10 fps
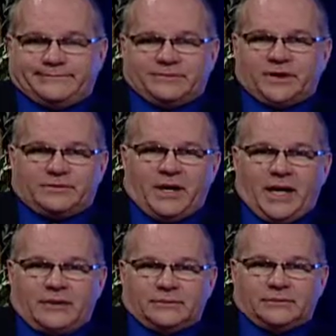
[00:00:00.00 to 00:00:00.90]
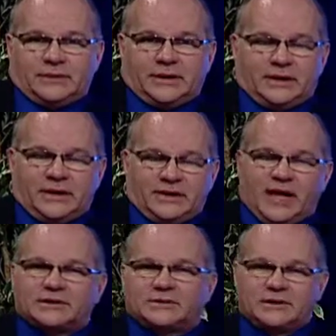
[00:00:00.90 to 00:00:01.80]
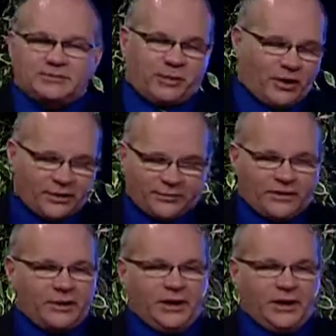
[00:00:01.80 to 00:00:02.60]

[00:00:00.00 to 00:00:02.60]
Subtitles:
Doesn't matter. And that's, see, part of